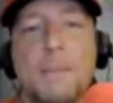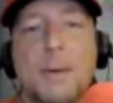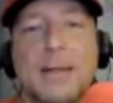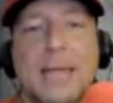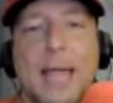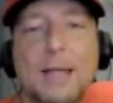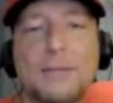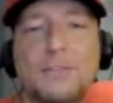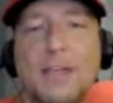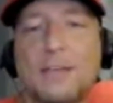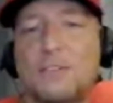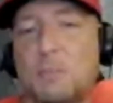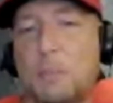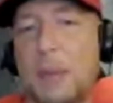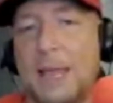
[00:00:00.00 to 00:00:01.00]
but he adds
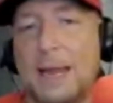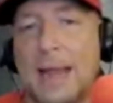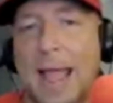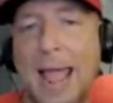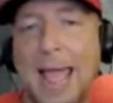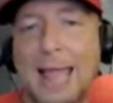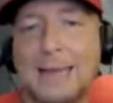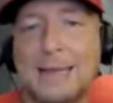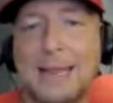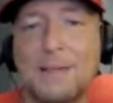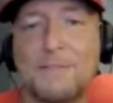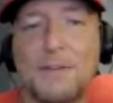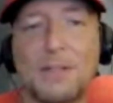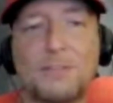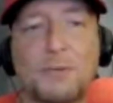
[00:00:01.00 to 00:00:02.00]
a speed and
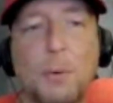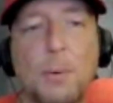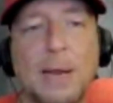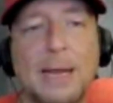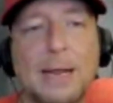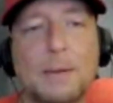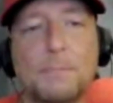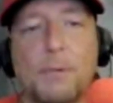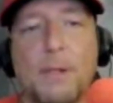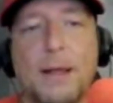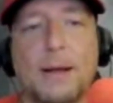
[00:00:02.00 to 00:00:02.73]
defense-oriented